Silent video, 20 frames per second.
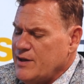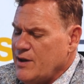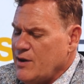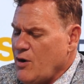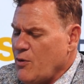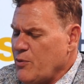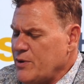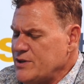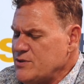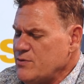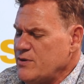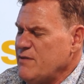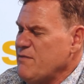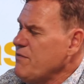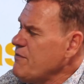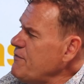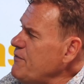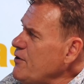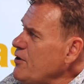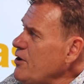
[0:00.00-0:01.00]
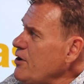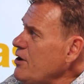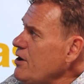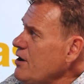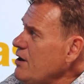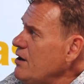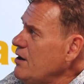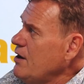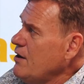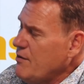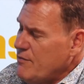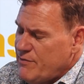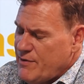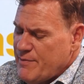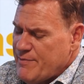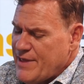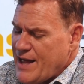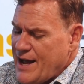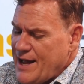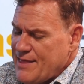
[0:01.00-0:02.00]
Are we to infer
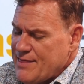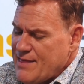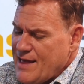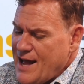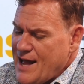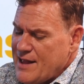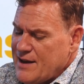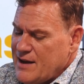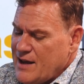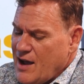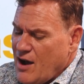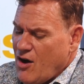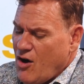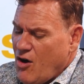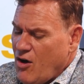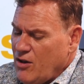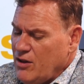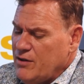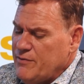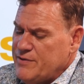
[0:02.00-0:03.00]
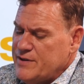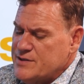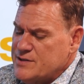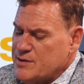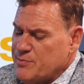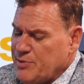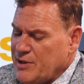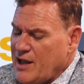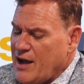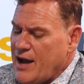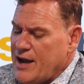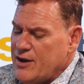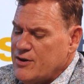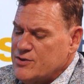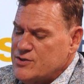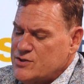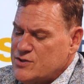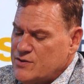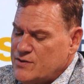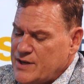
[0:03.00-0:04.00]
from that that all of the
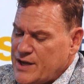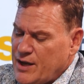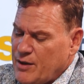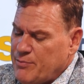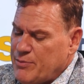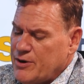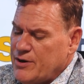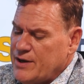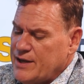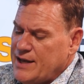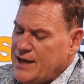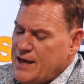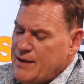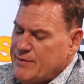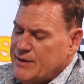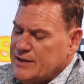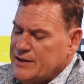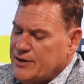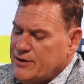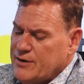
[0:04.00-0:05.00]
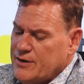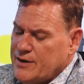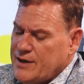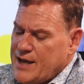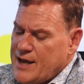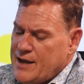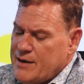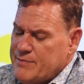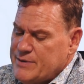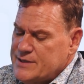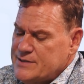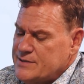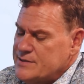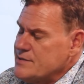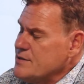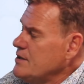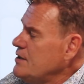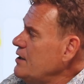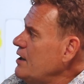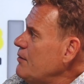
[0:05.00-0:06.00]
suppliers to the Alberta Gaming Liquor Cannabis
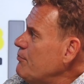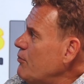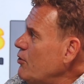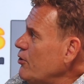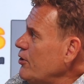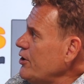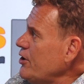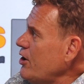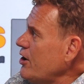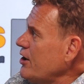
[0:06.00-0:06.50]
Board are